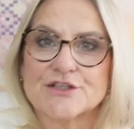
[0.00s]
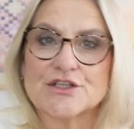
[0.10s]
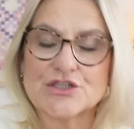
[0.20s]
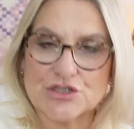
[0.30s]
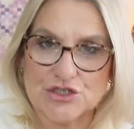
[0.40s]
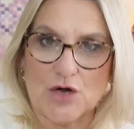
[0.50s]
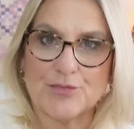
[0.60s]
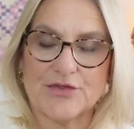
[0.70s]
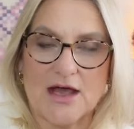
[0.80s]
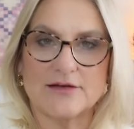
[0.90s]
to
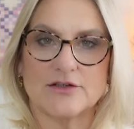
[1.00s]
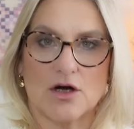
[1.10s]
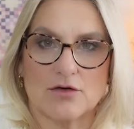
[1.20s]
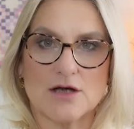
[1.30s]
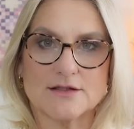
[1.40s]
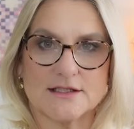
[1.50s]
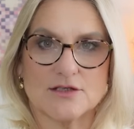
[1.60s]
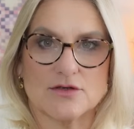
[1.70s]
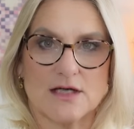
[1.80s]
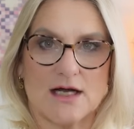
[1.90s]
stop that Noro
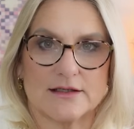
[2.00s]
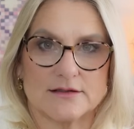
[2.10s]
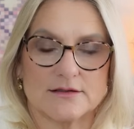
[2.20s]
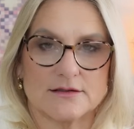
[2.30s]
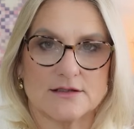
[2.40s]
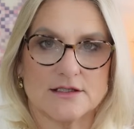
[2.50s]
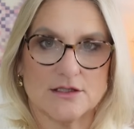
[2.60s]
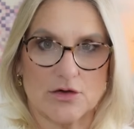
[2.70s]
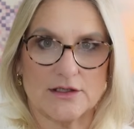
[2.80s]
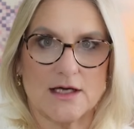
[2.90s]
Silk Garden
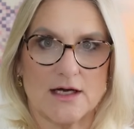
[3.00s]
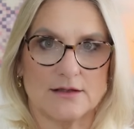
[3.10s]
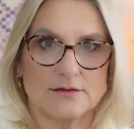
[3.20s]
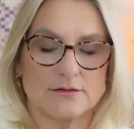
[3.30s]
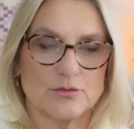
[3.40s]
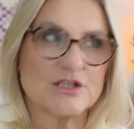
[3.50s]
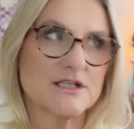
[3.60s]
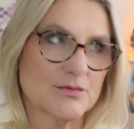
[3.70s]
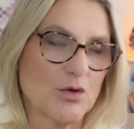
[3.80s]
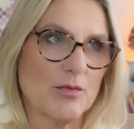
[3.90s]
sock yarn, which
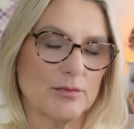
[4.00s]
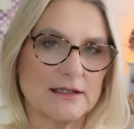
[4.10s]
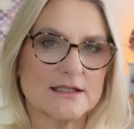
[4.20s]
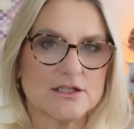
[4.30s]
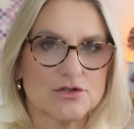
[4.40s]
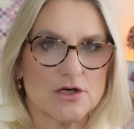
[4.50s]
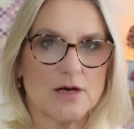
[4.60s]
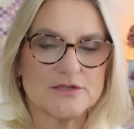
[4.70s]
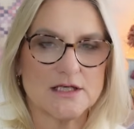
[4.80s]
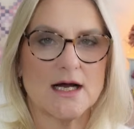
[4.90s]
is probably a
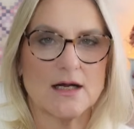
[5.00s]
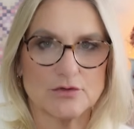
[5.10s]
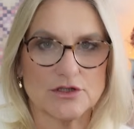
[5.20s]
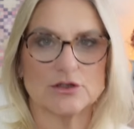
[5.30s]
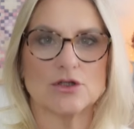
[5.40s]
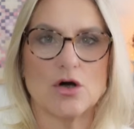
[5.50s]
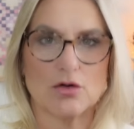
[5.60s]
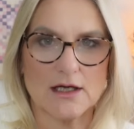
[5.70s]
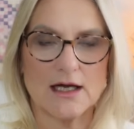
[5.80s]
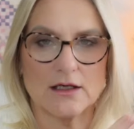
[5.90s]
striped yarn with a
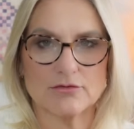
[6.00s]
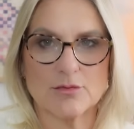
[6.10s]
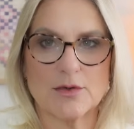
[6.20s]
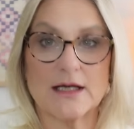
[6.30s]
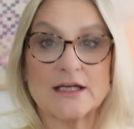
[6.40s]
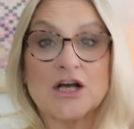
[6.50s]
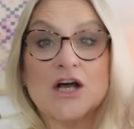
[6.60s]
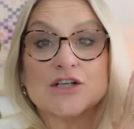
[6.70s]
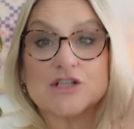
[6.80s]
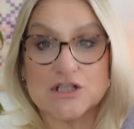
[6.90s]
long colour repeat,
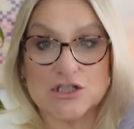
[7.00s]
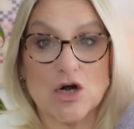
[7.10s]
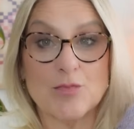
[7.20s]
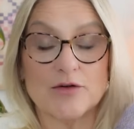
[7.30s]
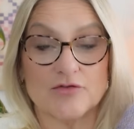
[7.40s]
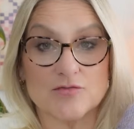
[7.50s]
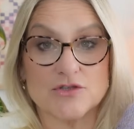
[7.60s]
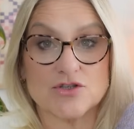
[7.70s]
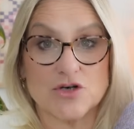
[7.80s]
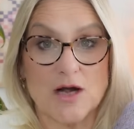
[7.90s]
to stop it from
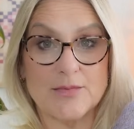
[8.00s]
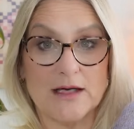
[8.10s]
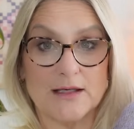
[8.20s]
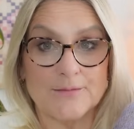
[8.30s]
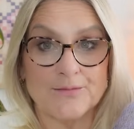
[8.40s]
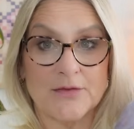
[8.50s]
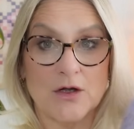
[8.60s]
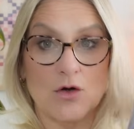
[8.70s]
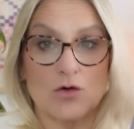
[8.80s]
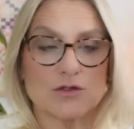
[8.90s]
striping
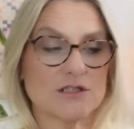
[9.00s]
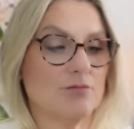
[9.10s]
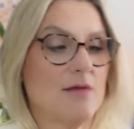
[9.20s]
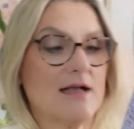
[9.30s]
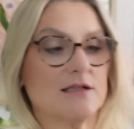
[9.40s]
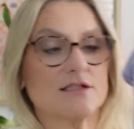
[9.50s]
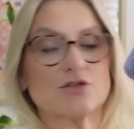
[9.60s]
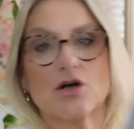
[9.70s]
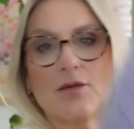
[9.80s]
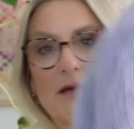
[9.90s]
or to make the
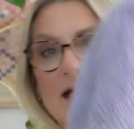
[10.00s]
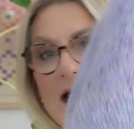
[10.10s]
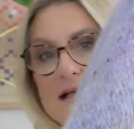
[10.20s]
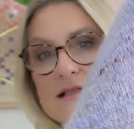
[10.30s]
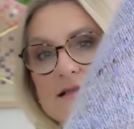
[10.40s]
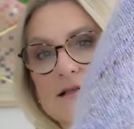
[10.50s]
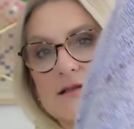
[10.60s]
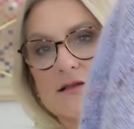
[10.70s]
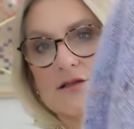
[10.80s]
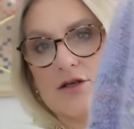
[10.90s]
striping as
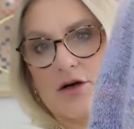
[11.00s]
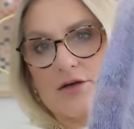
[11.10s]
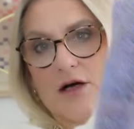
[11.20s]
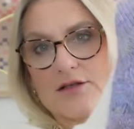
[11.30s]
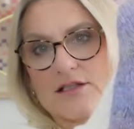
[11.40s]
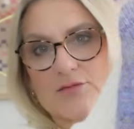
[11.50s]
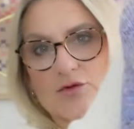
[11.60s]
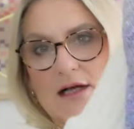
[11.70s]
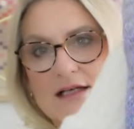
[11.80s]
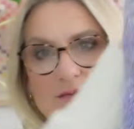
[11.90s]
not
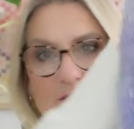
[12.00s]
noticeable as